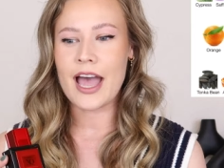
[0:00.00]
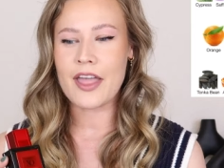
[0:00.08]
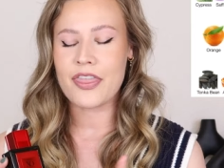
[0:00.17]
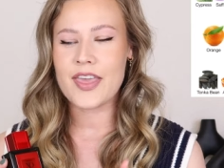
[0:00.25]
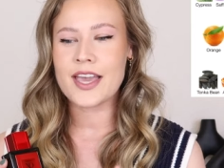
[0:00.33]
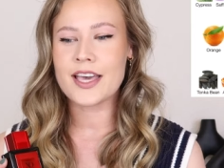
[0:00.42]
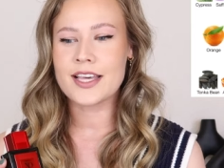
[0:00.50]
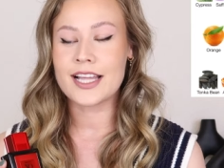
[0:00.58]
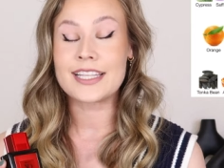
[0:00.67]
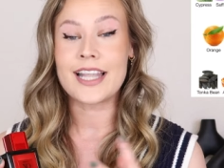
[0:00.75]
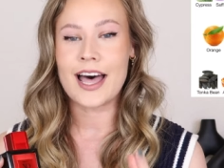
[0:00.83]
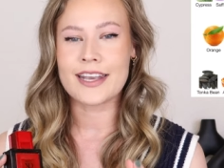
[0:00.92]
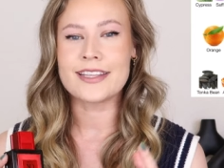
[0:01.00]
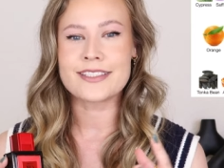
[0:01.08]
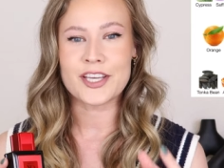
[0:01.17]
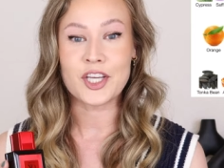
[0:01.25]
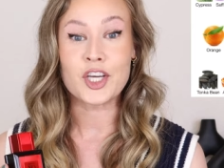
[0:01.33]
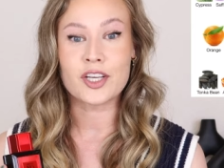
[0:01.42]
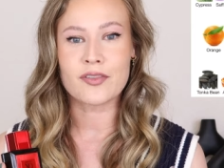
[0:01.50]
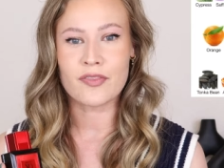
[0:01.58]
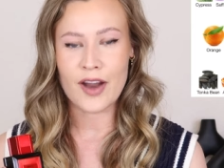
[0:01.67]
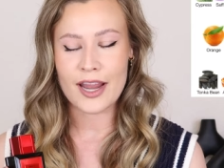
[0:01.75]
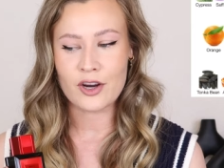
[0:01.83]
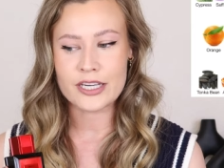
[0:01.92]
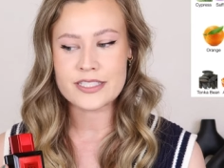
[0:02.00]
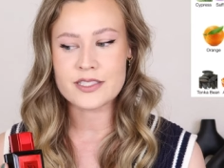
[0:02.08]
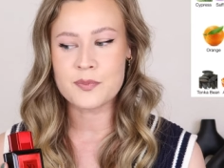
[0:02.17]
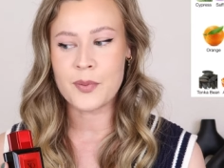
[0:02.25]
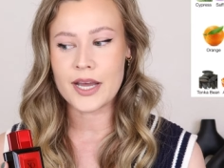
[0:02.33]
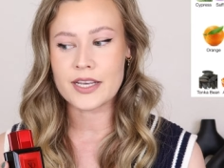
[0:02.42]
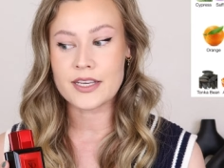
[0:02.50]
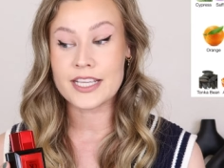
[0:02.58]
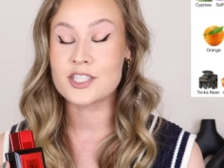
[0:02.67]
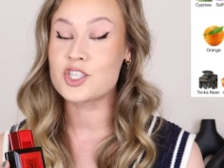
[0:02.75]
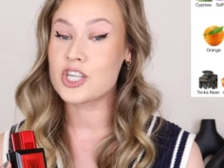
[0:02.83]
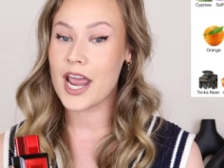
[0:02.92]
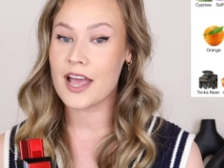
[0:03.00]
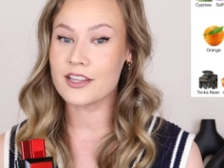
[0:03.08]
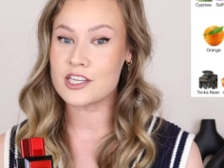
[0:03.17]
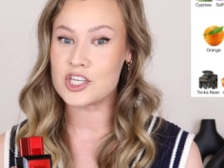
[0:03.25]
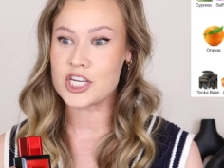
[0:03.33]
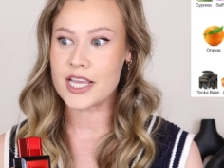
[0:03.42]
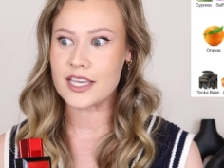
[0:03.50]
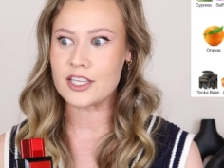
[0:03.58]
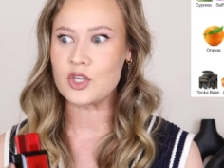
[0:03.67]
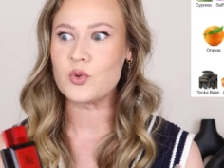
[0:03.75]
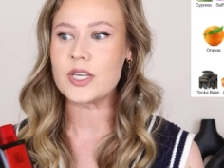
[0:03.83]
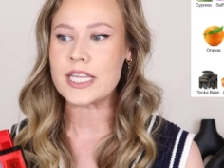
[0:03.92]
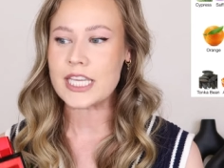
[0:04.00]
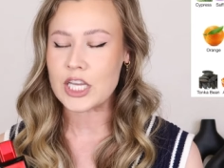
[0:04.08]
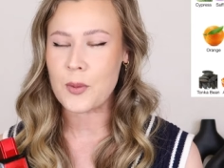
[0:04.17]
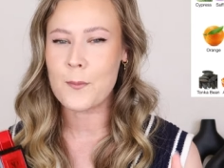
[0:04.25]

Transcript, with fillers: I think Kalan is a good fragrance, but it's challenging, unique,